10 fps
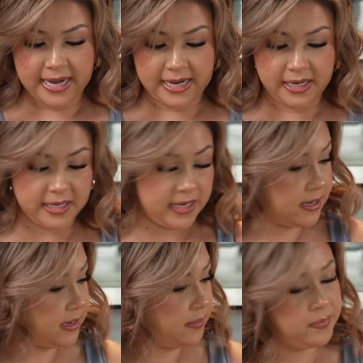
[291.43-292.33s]
And
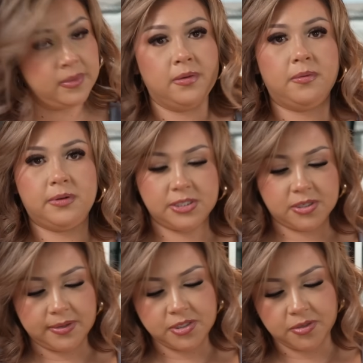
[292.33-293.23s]
here, we're just
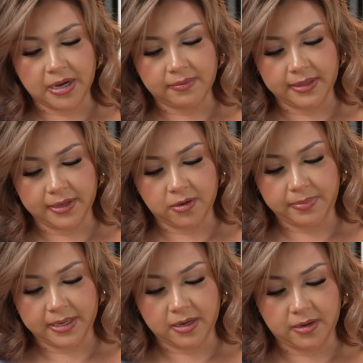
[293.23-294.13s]
going to grab a little
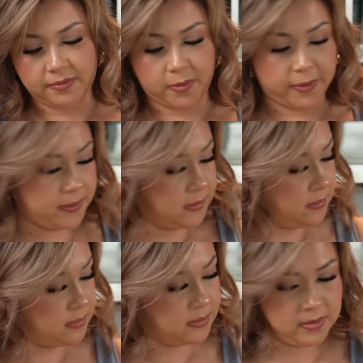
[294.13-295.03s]
bit of oil,
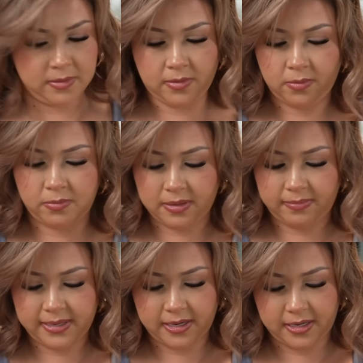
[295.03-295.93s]
rub
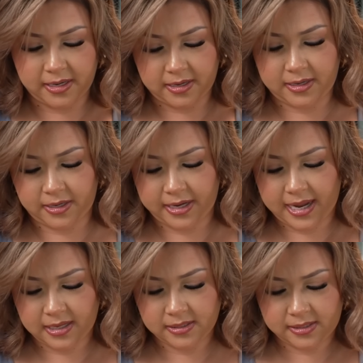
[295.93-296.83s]
it on our
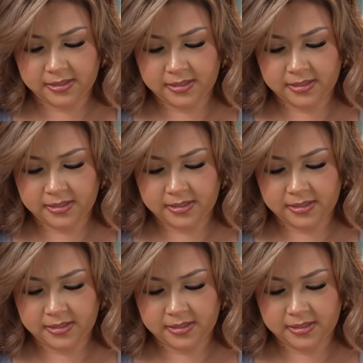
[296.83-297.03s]
hands,